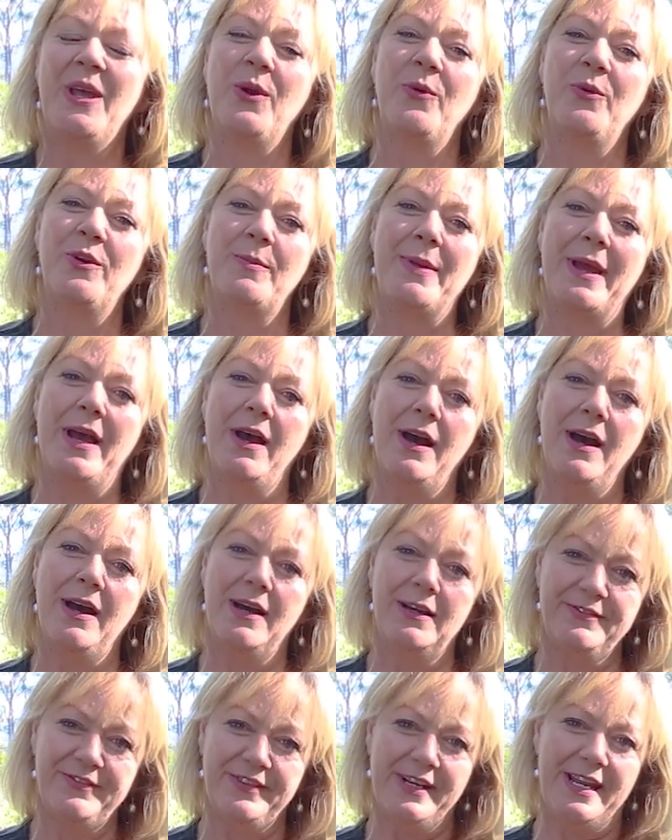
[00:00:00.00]
We're about
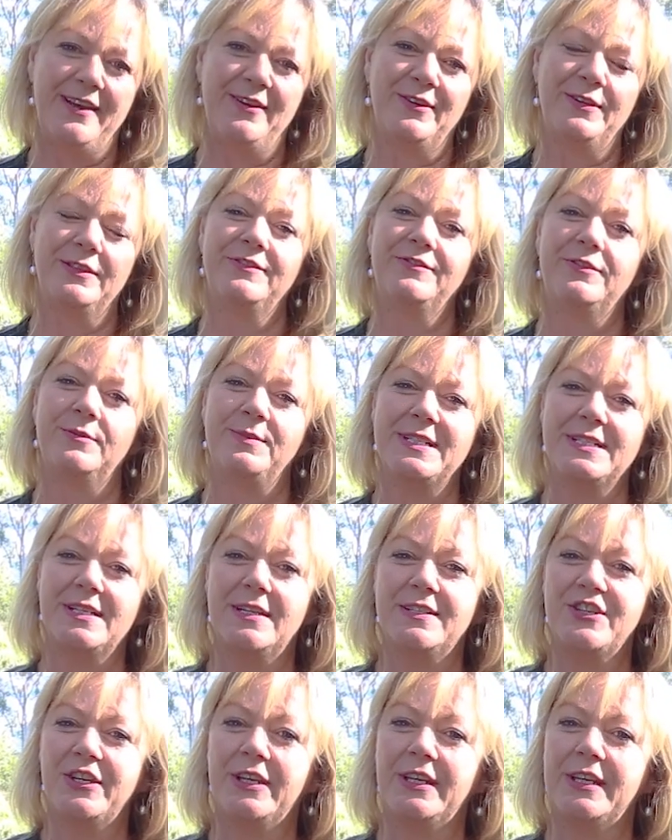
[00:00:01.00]
half an hour from the
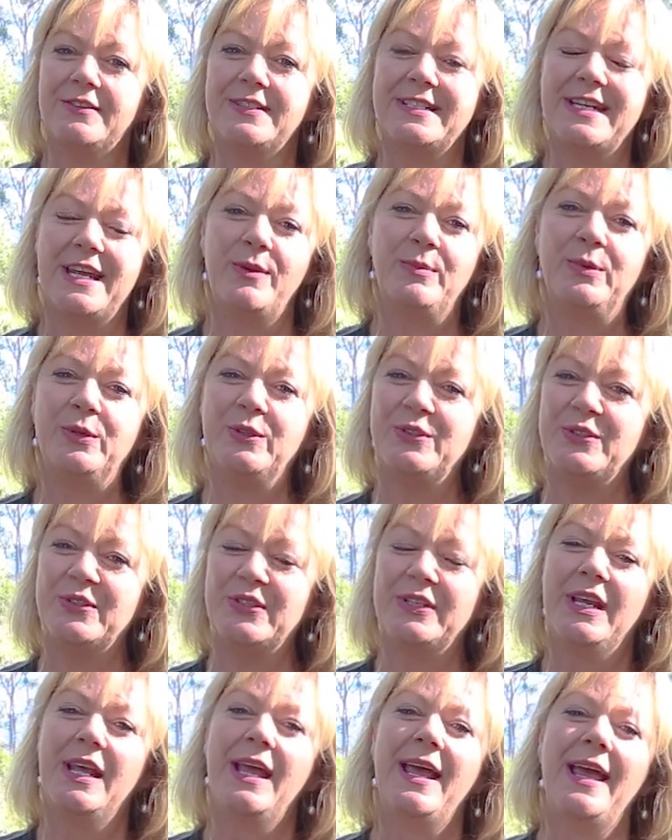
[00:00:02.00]
Sunshine Coast Airport
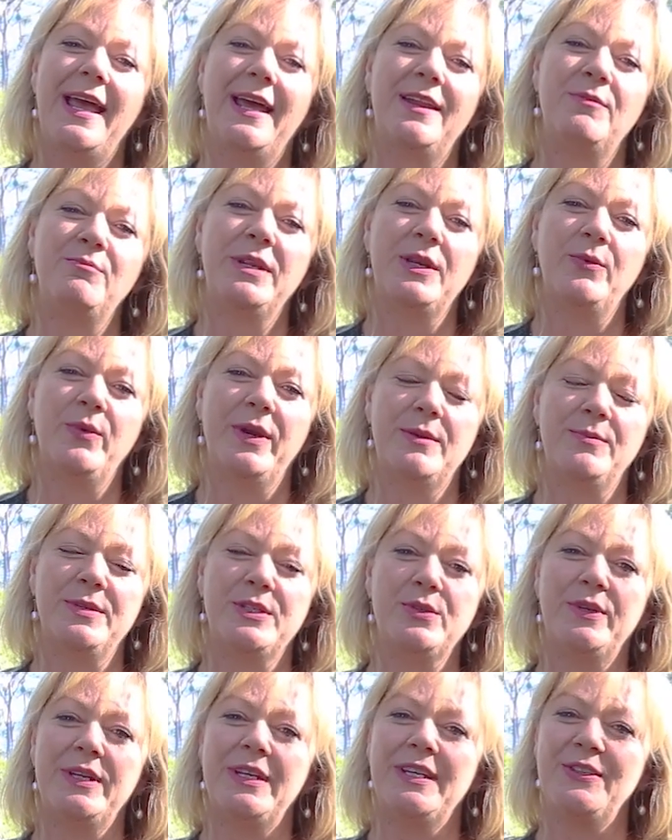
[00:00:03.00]
and midway
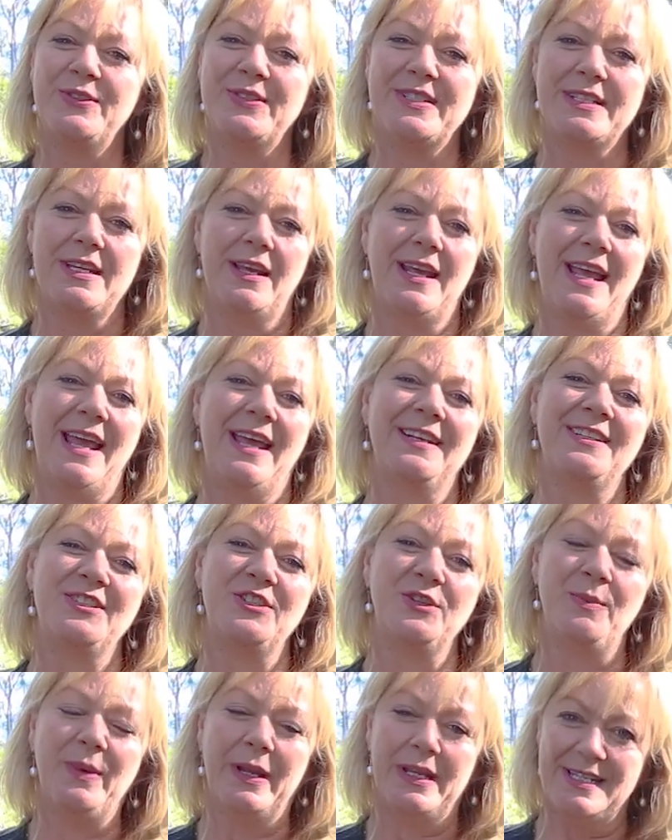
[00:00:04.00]
between Noosa and
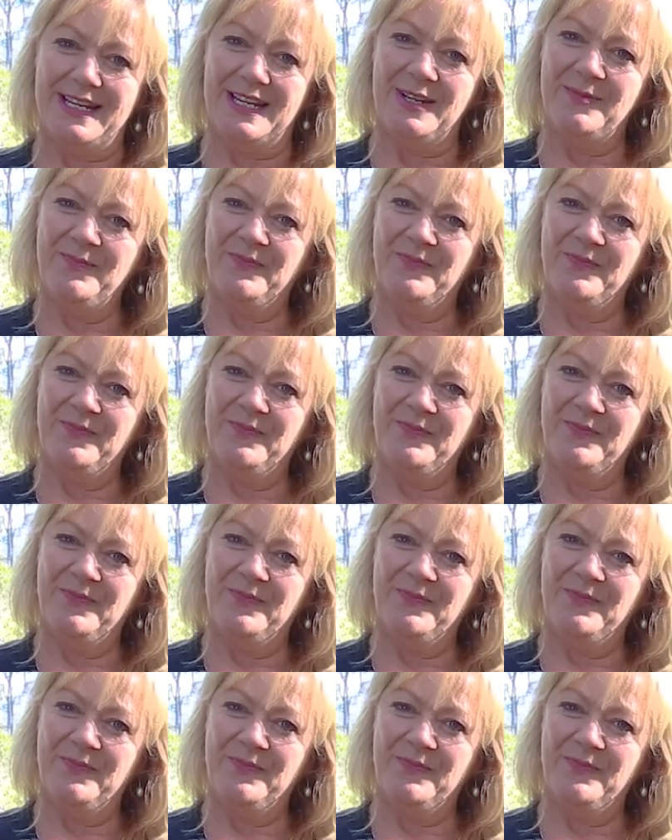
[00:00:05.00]
Eumundi.